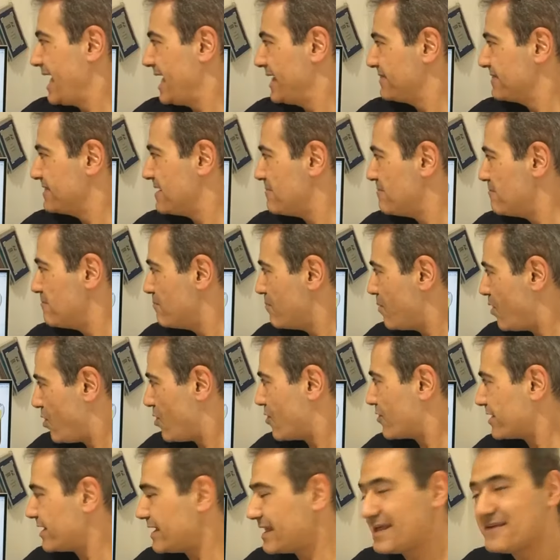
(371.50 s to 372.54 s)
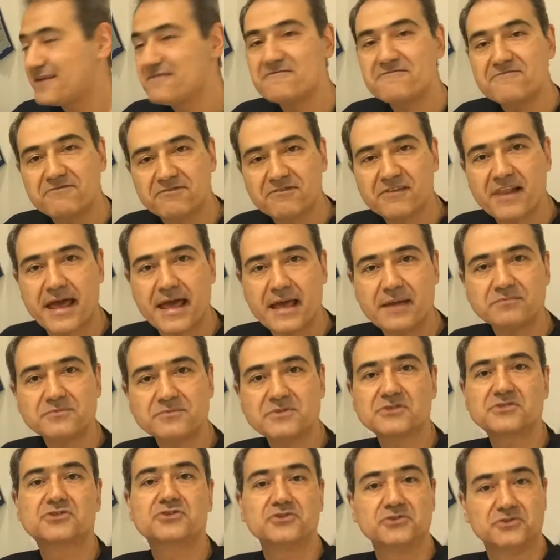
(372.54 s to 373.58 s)
The more inflamed
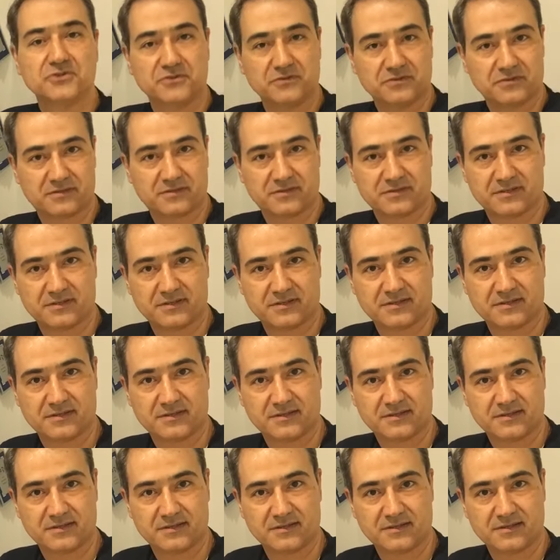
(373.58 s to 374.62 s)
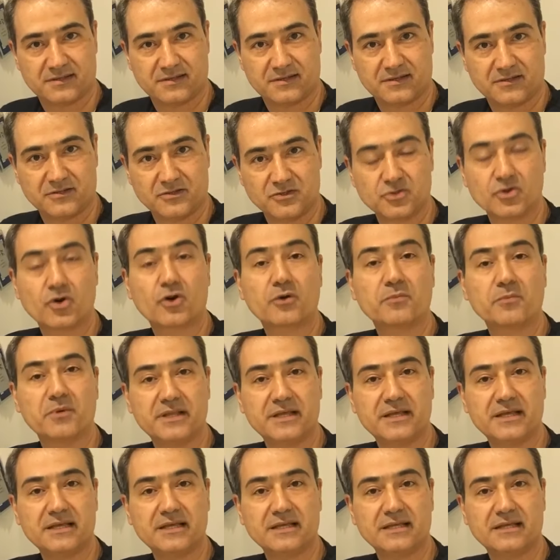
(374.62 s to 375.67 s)
the tooth,
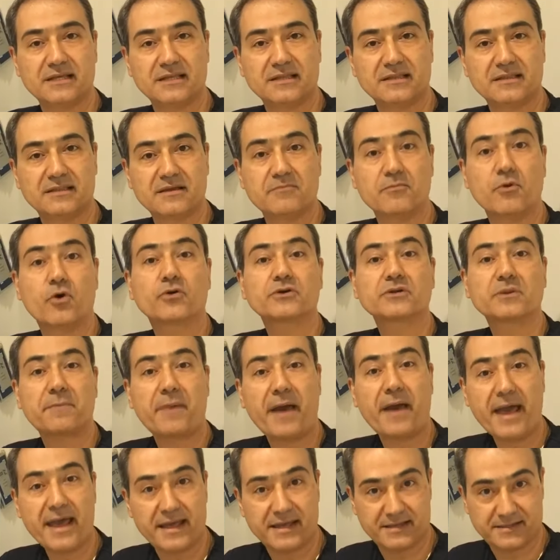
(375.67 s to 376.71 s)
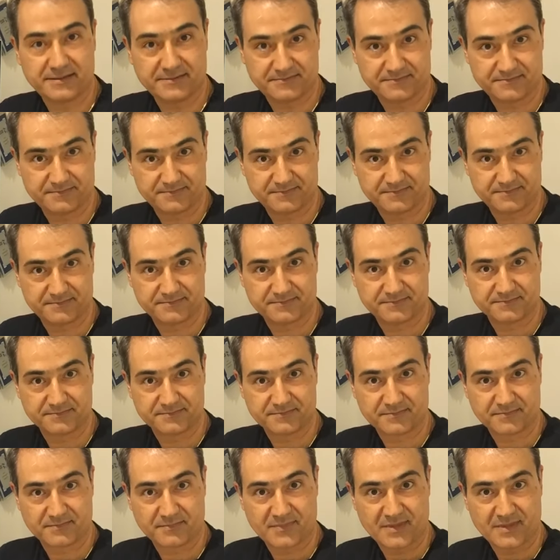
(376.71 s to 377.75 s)
normally the more the pain.
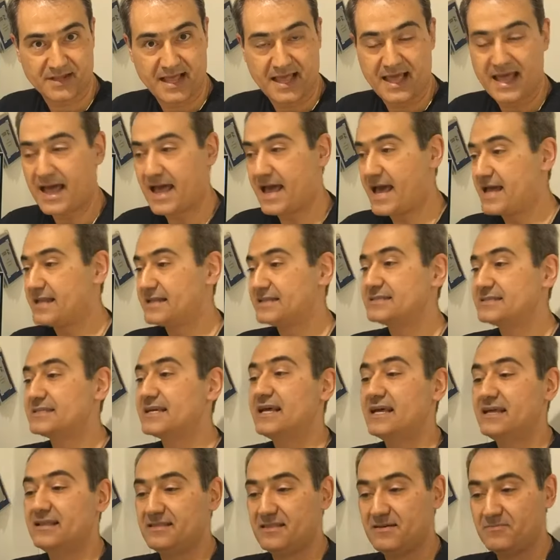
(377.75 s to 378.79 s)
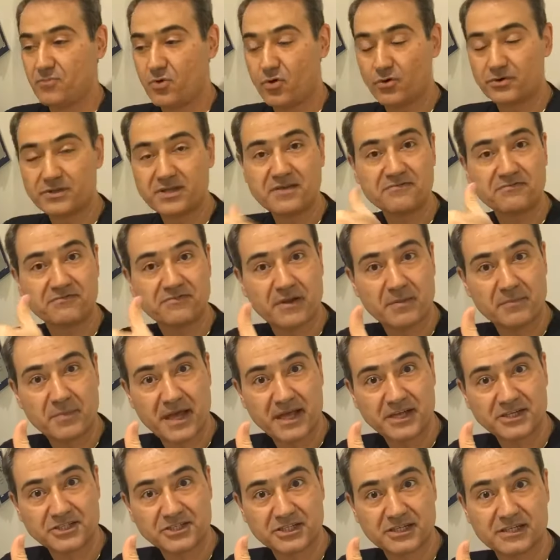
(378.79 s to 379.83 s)
And the more the
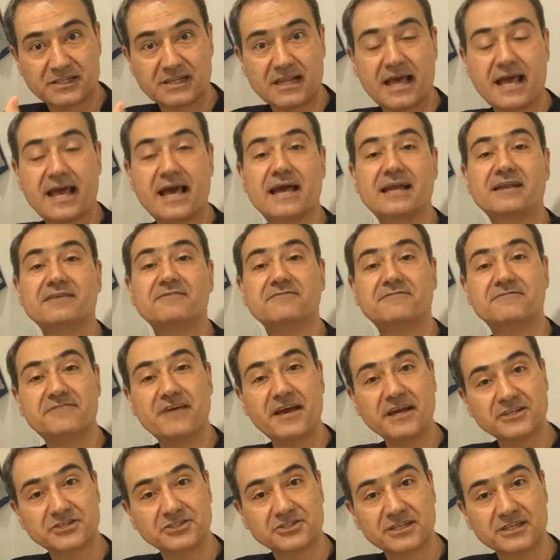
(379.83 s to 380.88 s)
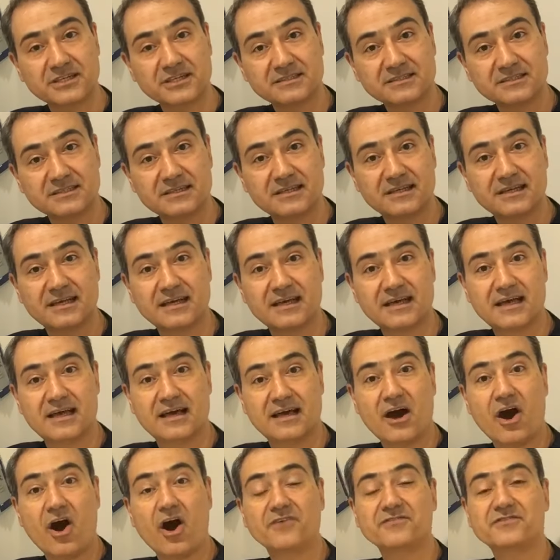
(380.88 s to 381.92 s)
inflammation and infection,
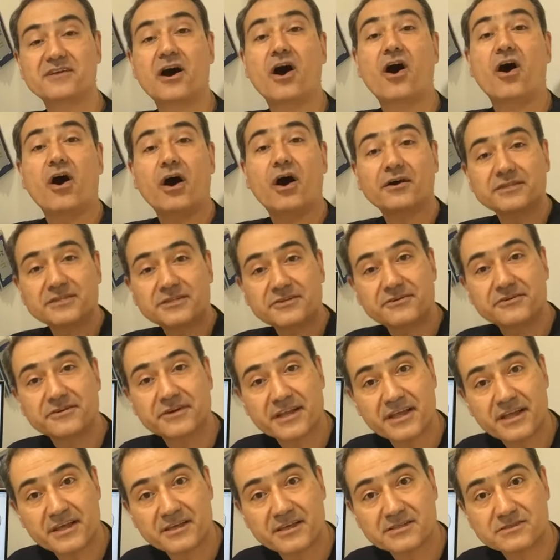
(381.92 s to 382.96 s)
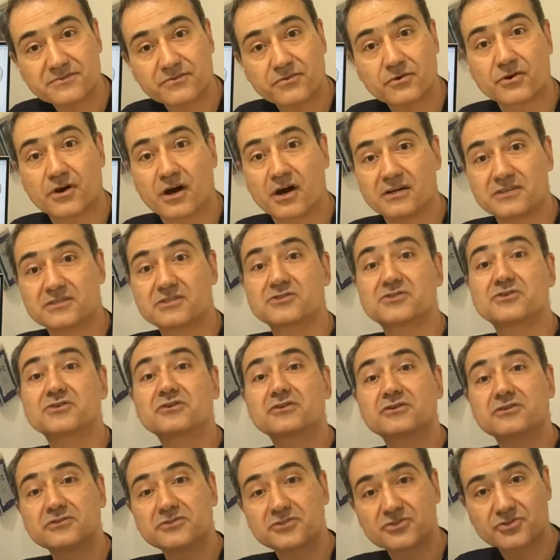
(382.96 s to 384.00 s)
the harder it is for us to
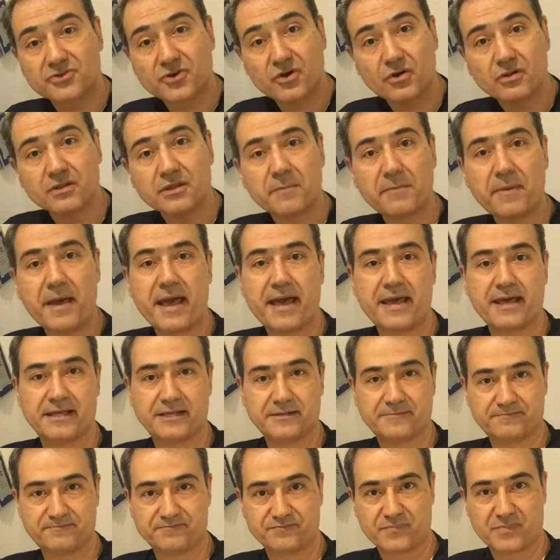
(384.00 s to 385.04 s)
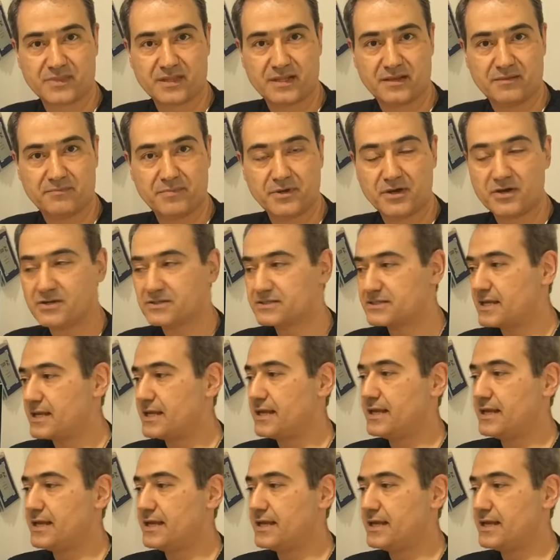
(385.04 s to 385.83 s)
control the pain, because